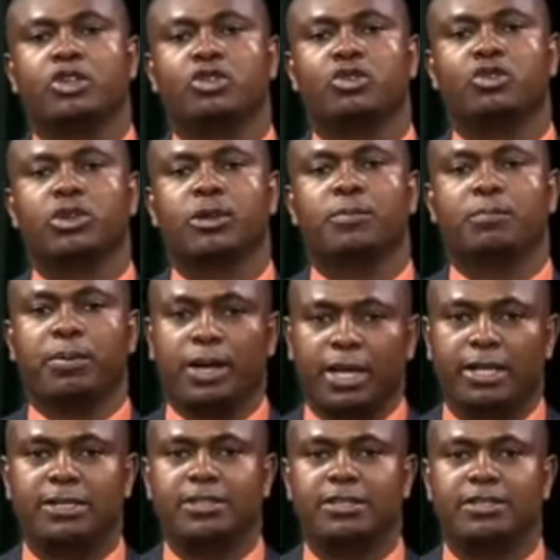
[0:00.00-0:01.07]
to
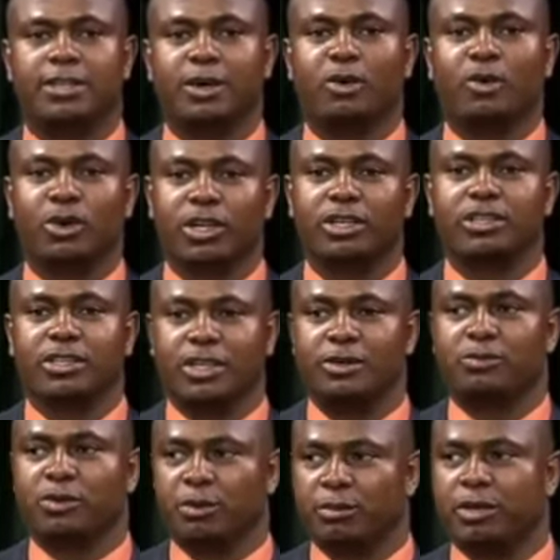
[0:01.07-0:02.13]
replace the correct
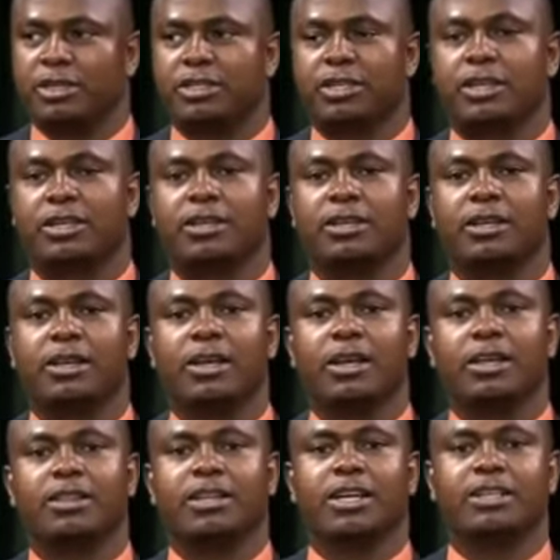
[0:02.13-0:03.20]
information
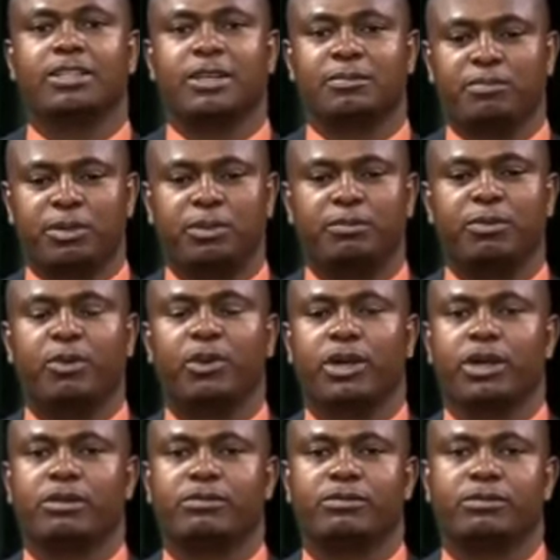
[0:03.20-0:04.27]
that the people
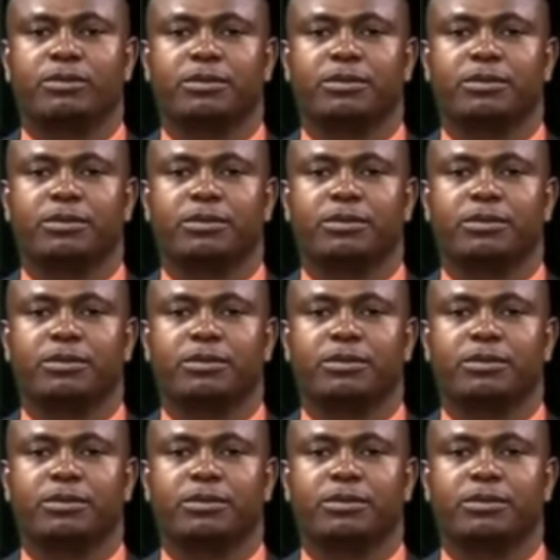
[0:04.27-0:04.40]
have.